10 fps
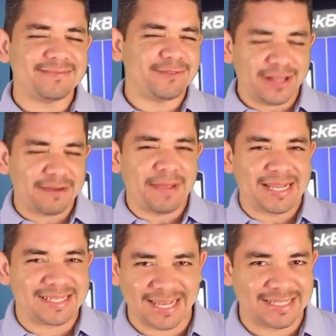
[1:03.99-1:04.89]
and well, it
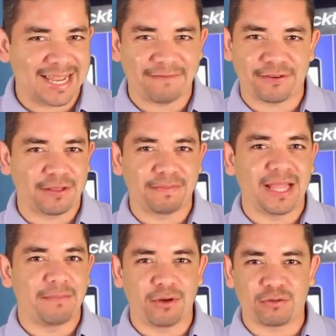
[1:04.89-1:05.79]
makes sense after the
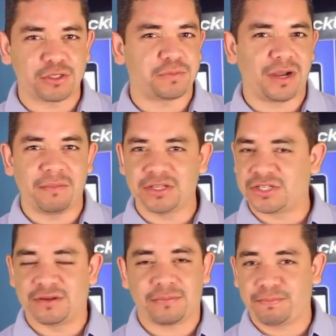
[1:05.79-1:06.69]
playbook was pretty
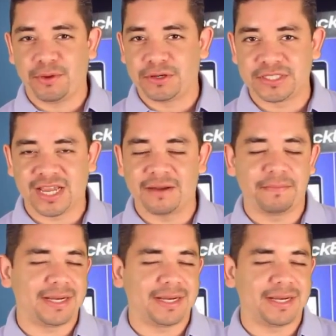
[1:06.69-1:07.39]
much a pure dud.